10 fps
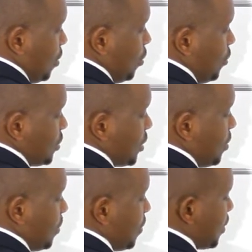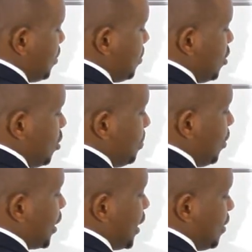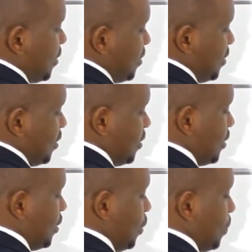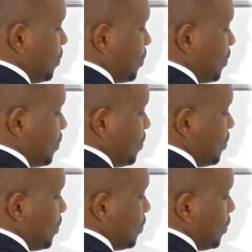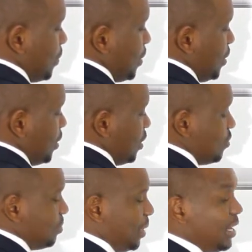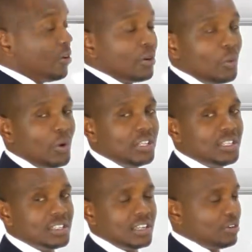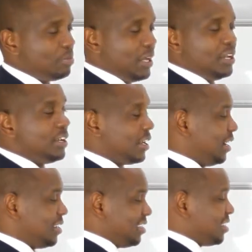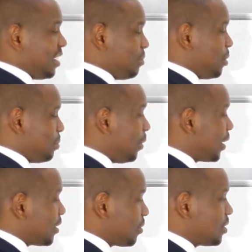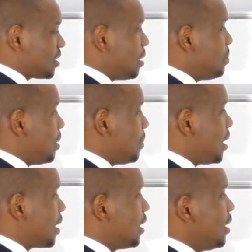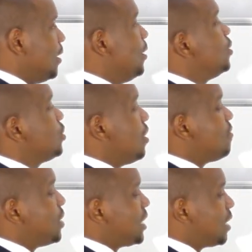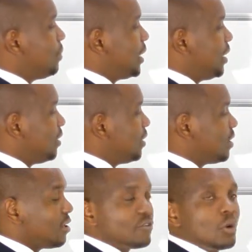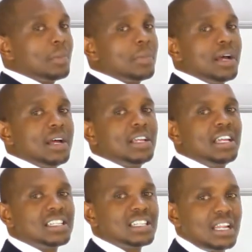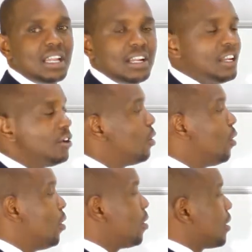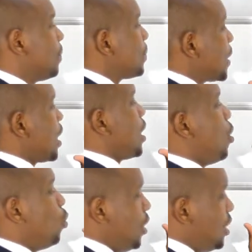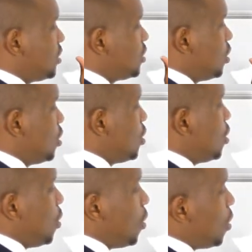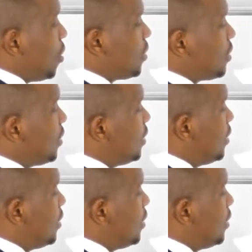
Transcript: Or this can be a pocket. You know, you're paid on a wages and you're paid in cash. This can be a pocket. This can be a bank. So you have money coming in either from as a salary or a wage, or